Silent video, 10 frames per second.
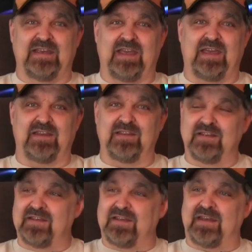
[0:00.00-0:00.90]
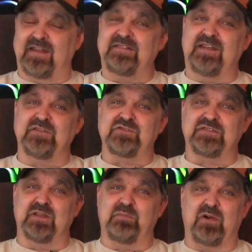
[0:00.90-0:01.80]
And that's the
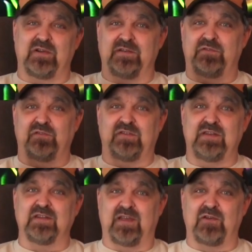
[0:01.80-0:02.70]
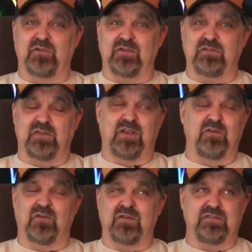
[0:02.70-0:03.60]
interesting part. And if you've seen the title of this
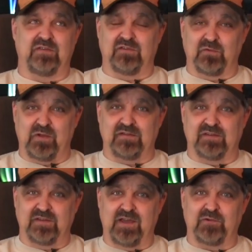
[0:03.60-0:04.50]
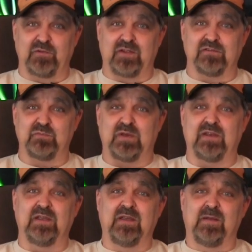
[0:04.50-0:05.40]
video, it always gives it away as the title does. But